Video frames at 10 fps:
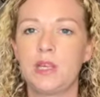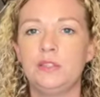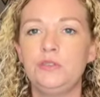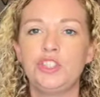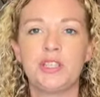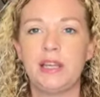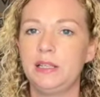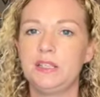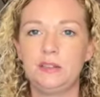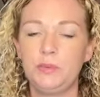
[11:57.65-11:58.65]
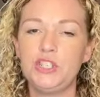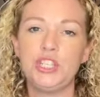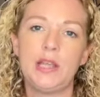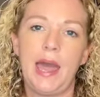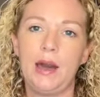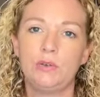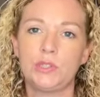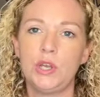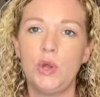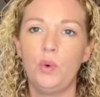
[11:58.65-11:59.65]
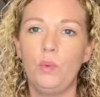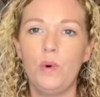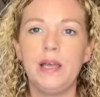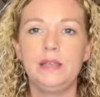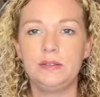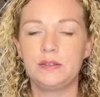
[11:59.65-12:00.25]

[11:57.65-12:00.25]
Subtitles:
So just kind of like switching out what is